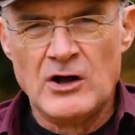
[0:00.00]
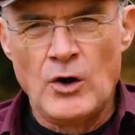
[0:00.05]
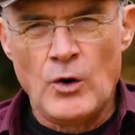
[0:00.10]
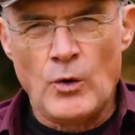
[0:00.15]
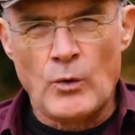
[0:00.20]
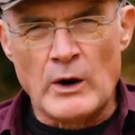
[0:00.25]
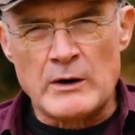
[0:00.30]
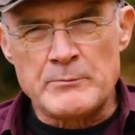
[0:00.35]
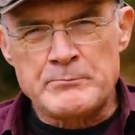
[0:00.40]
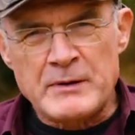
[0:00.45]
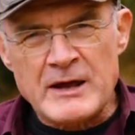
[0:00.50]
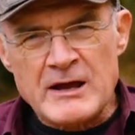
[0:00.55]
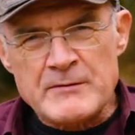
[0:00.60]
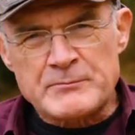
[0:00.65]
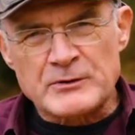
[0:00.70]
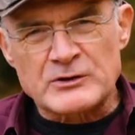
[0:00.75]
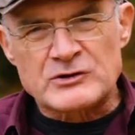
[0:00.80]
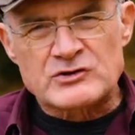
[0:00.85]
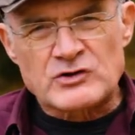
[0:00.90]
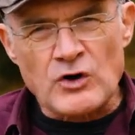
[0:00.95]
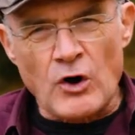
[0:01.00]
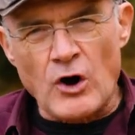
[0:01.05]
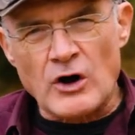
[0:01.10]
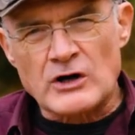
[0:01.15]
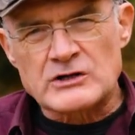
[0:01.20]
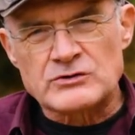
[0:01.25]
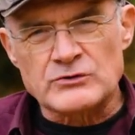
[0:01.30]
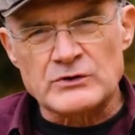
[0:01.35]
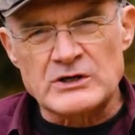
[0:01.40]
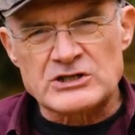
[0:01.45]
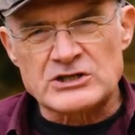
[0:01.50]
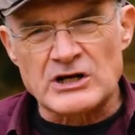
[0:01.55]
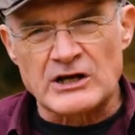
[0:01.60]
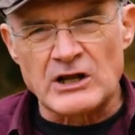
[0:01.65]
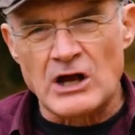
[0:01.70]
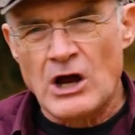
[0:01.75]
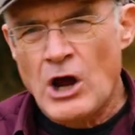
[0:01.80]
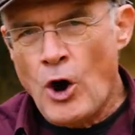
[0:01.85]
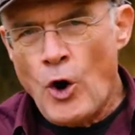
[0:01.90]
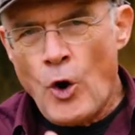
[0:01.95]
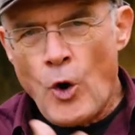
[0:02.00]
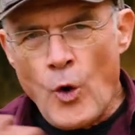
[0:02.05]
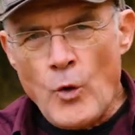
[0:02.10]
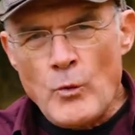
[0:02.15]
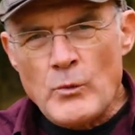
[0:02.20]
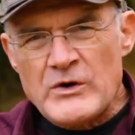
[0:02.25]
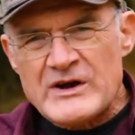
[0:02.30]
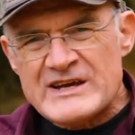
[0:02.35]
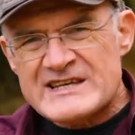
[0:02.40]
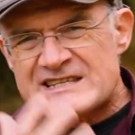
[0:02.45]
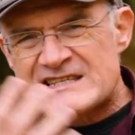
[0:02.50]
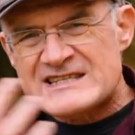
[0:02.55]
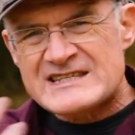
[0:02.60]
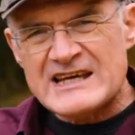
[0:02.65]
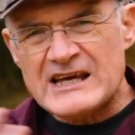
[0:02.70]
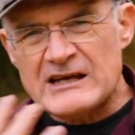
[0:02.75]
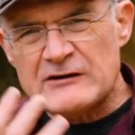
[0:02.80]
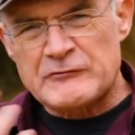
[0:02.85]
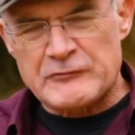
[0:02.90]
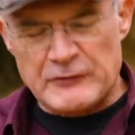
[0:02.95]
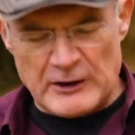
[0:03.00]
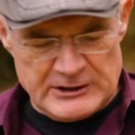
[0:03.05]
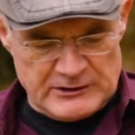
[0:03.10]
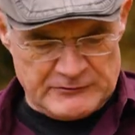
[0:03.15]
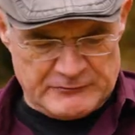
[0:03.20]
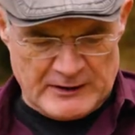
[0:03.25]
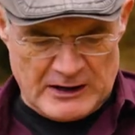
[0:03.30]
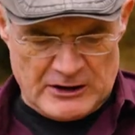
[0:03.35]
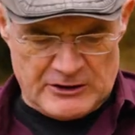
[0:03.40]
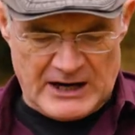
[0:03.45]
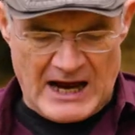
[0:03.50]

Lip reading: when people talk to each other, whom we see in front of our